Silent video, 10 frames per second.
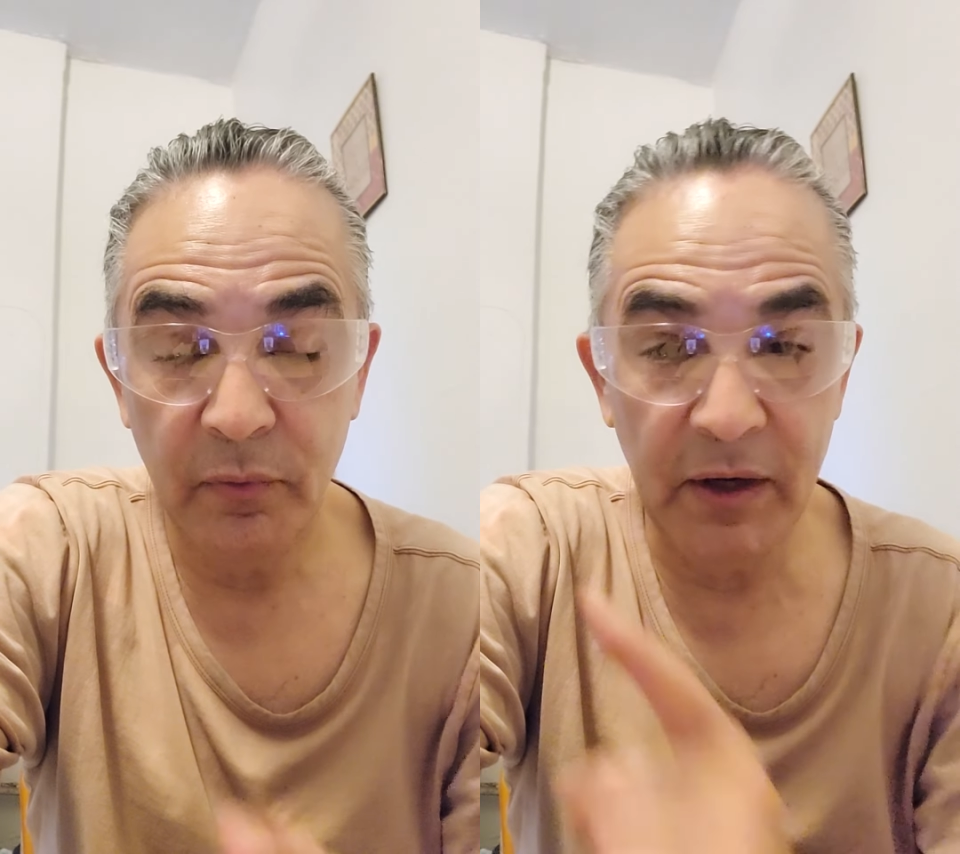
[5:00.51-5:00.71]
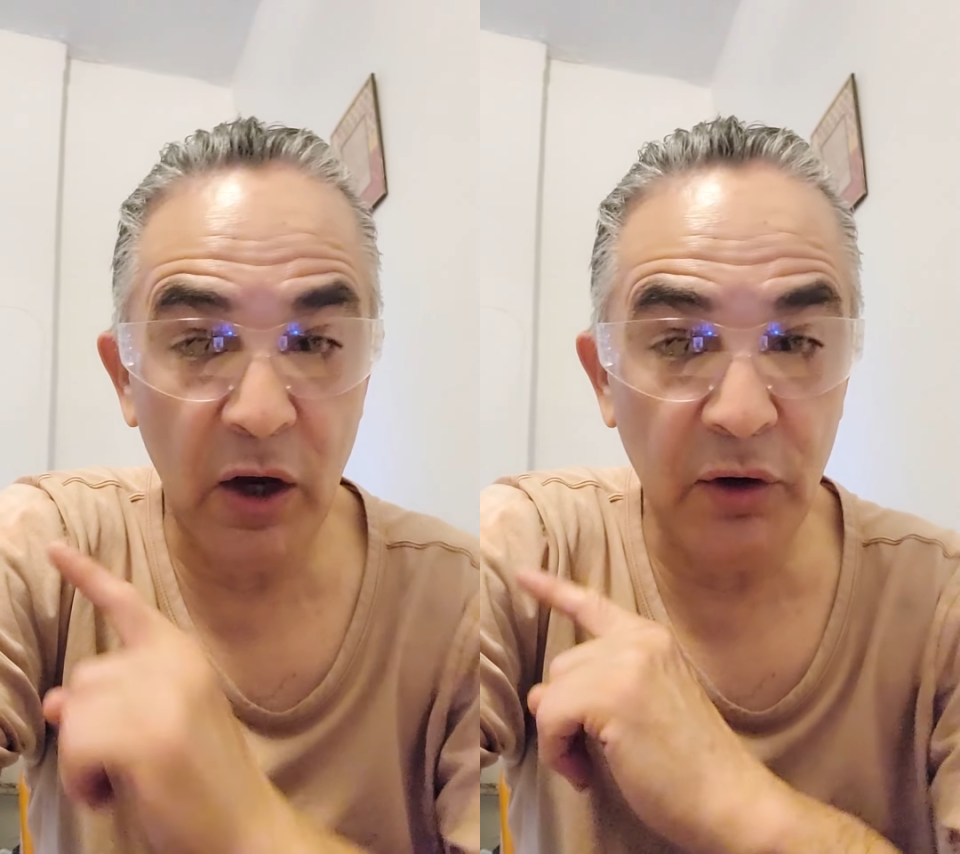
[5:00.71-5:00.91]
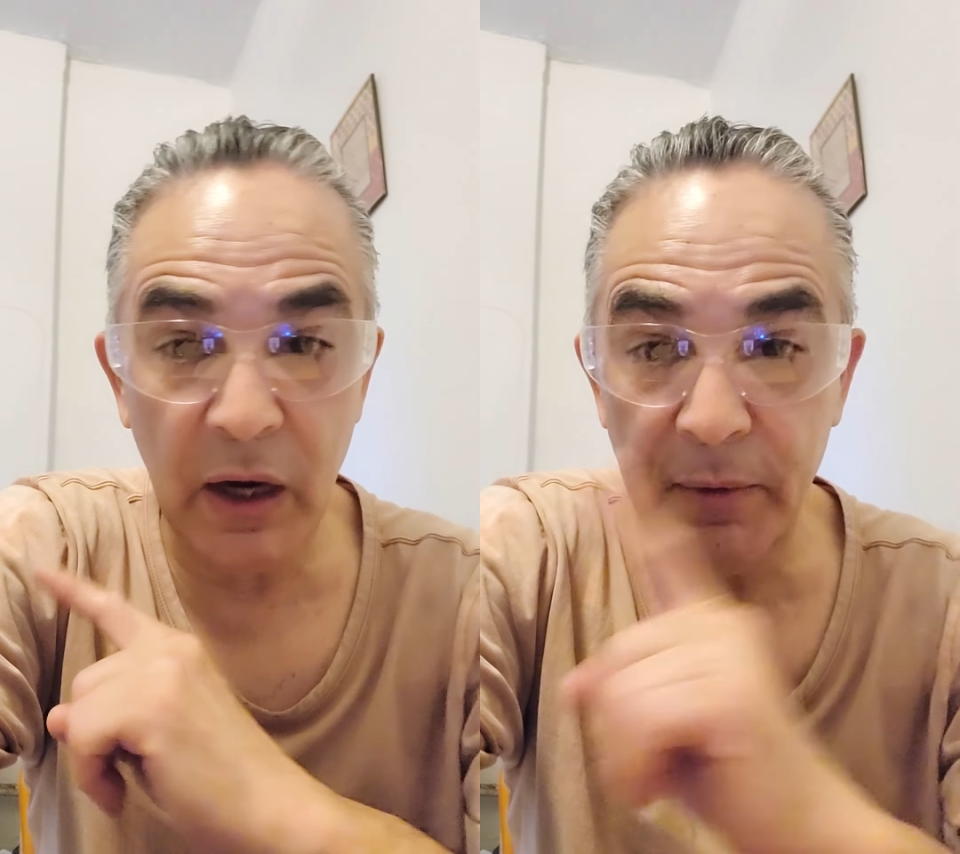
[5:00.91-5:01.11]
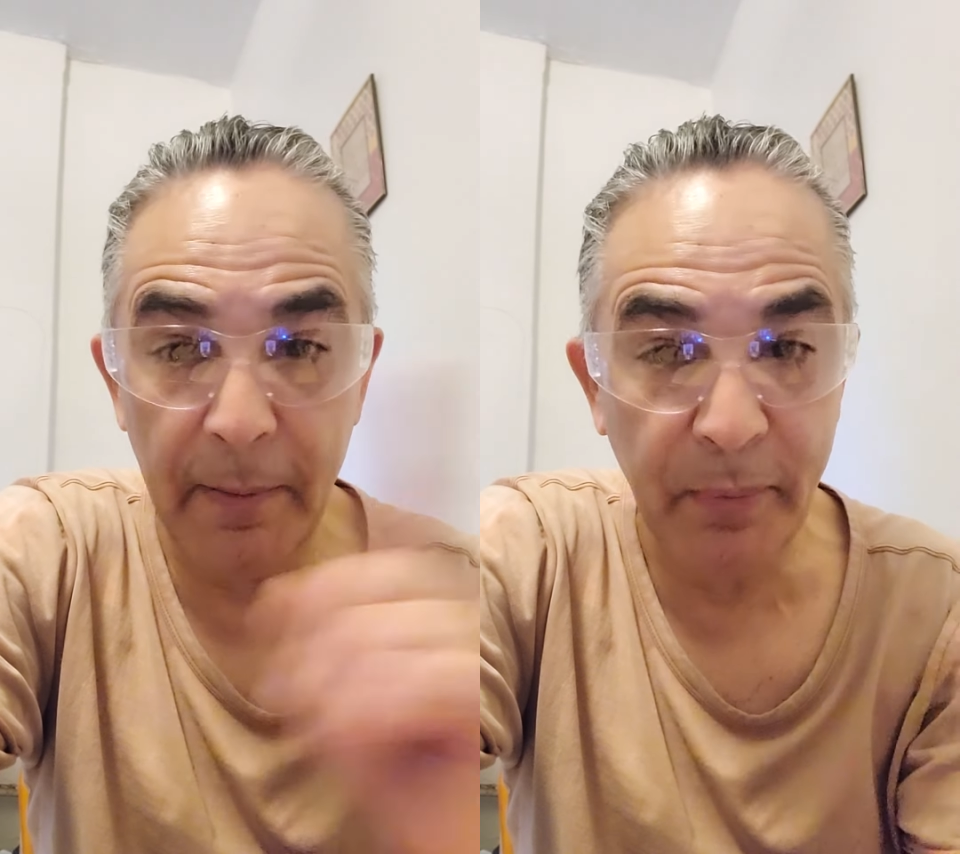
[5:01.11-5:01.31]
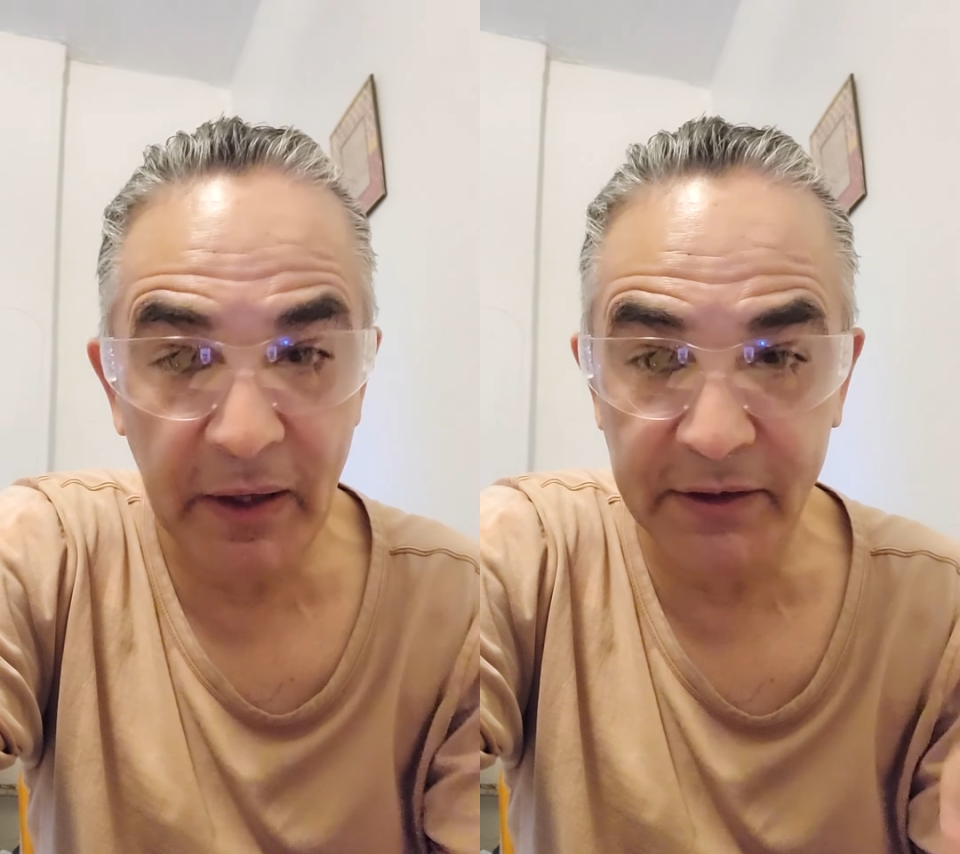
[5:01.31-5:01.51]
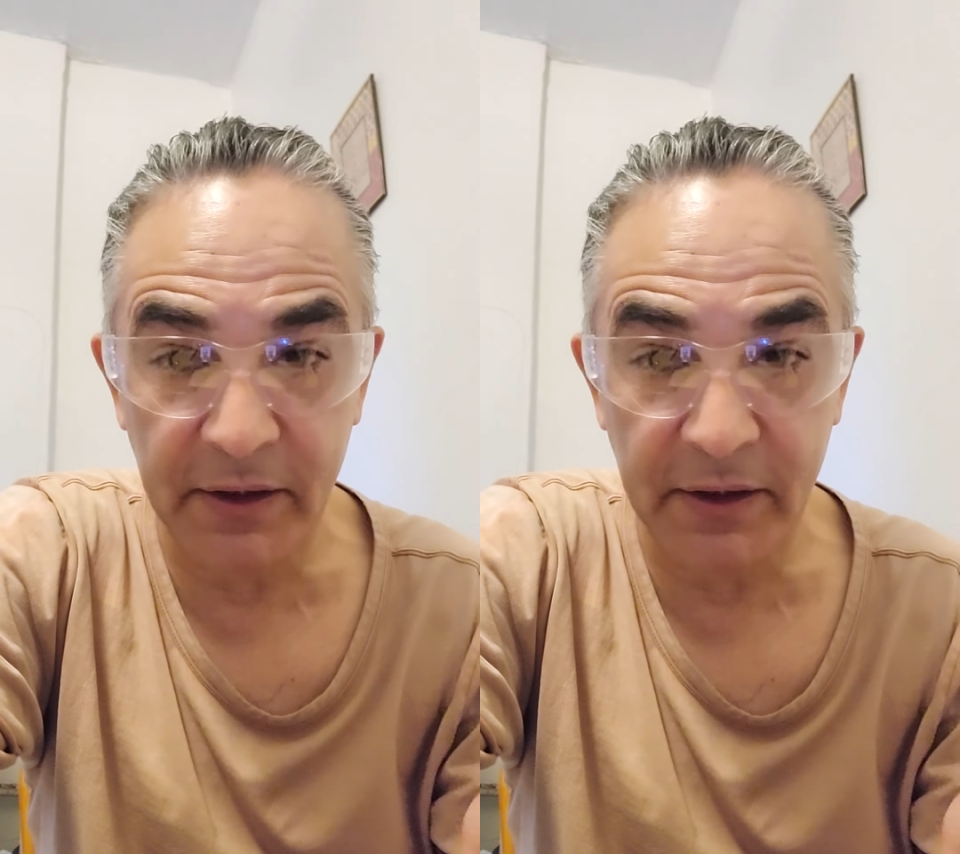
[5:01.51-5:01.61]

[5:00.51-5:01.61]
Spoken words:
We're not going to repeat